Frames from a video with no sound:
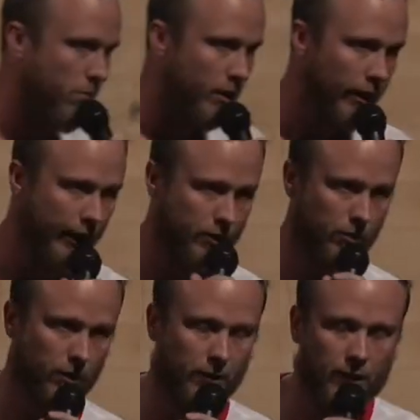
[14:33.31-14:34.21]
high
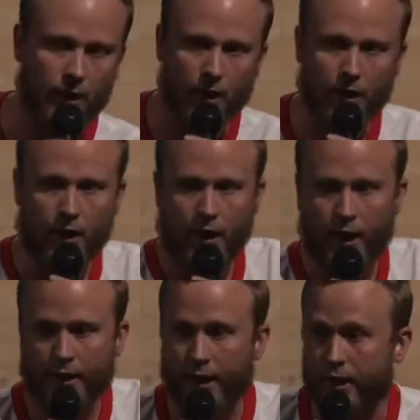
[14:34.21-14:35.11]
school.
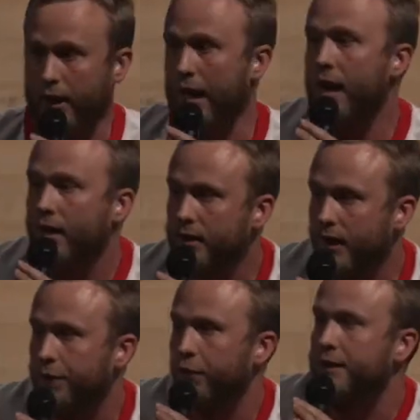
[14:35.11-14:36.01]
And like, honestly,
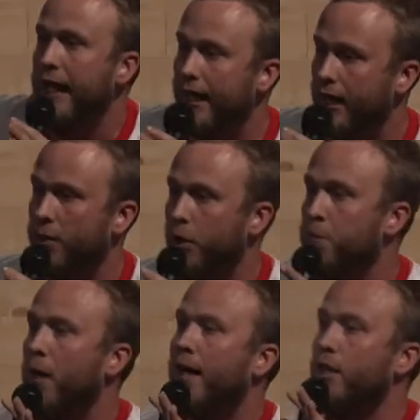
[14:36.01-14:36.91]
if you're dating them, you're
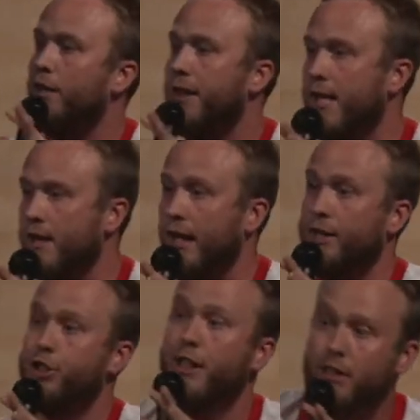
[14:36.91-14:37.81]
probably gonna think like,
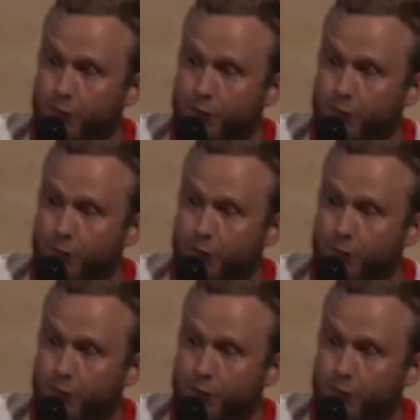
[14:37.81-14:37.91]
she's